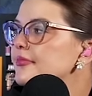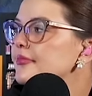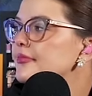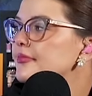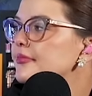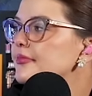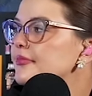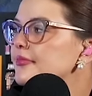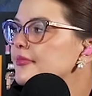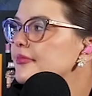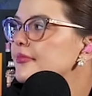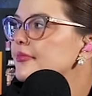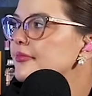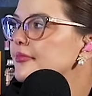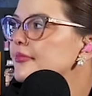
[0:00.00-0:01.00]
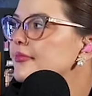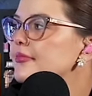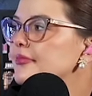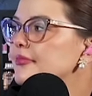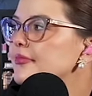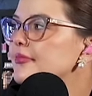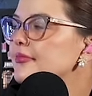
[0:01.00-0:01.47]

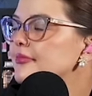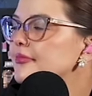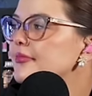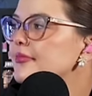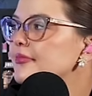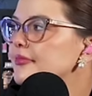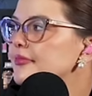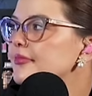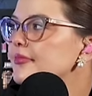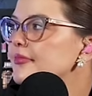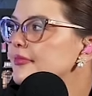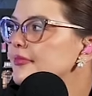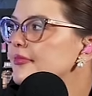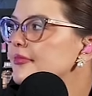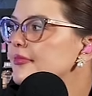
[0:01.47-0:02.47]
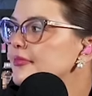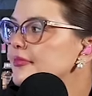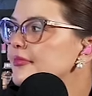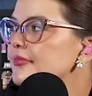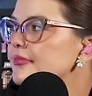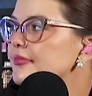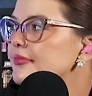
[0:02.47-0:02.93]

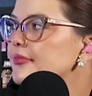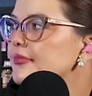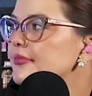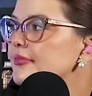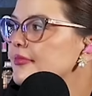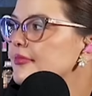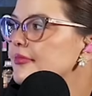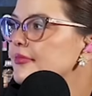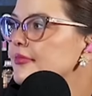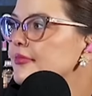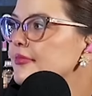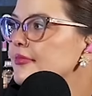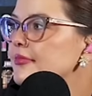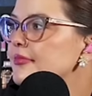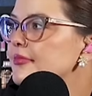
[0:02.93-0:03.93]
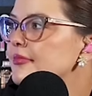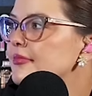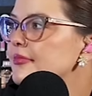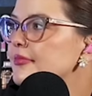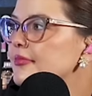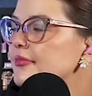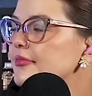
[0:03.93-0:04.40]

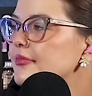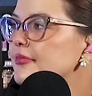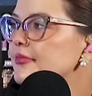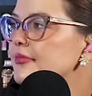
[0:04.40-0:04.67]
[no speech]